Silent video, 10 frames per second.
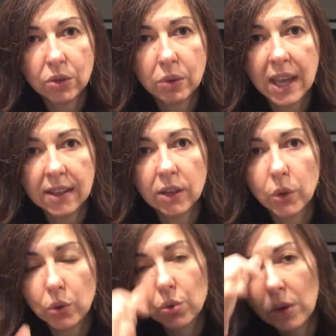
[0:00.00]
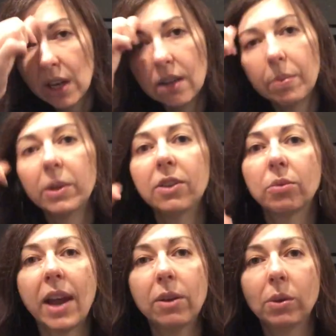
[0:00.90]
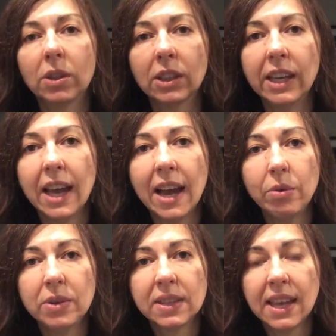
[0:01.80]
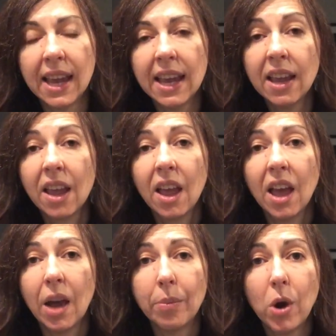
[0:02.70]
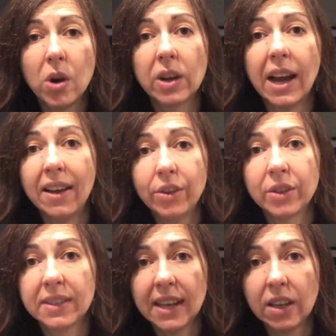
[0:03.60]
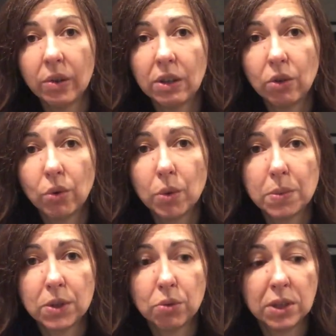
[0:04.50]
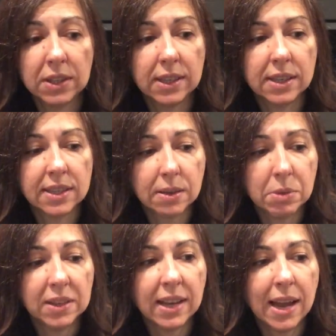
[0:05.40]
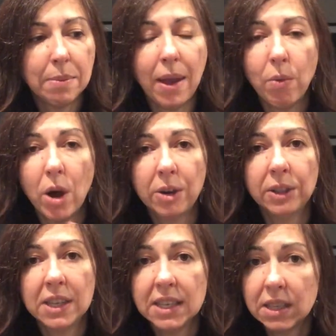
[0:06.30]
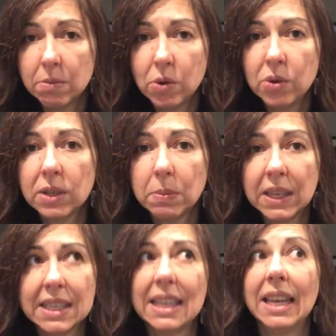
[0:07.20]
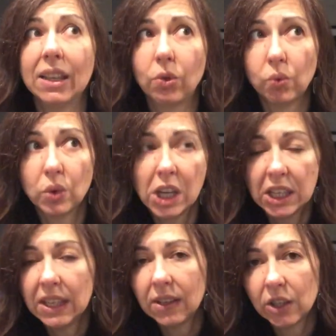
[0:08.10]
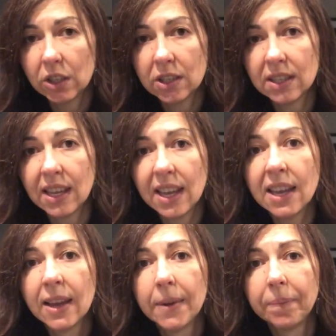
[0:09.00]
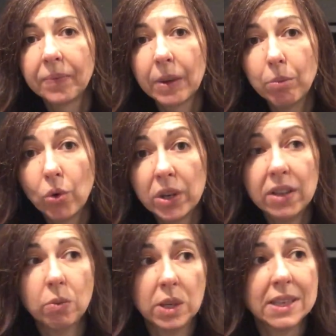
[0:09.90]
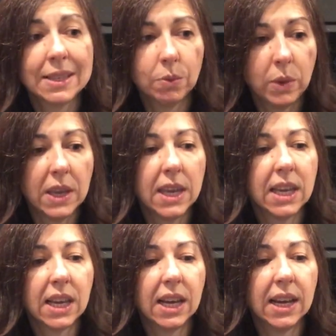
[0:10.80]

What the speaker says: get a good drink pretty regularly. I would say among other succulent groups during the summertime, I water these the most because they get really thirsty more than once a week.